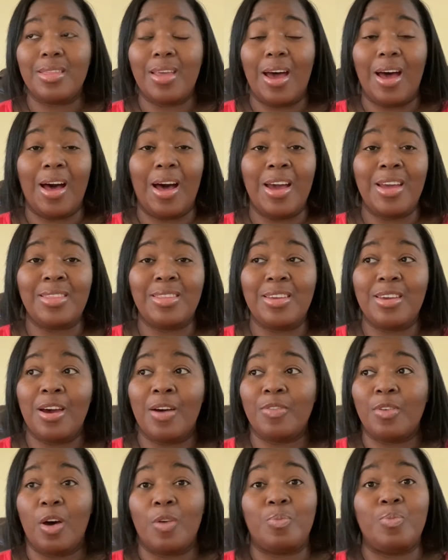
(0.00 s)
the idea
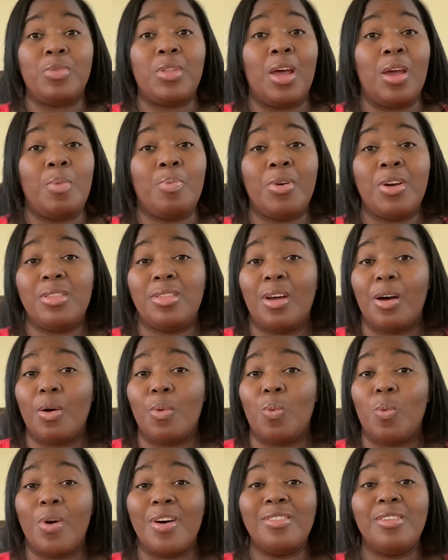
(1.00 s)
of they putting
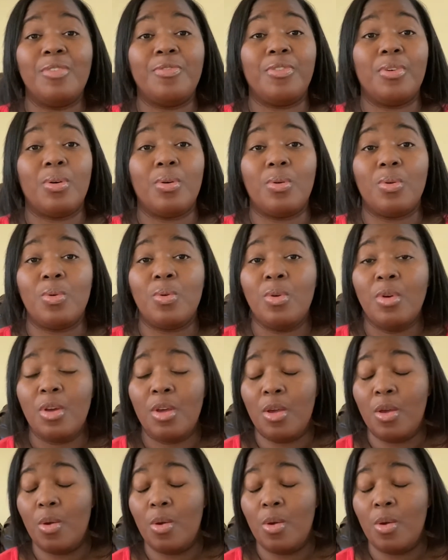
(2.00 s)
out wonderful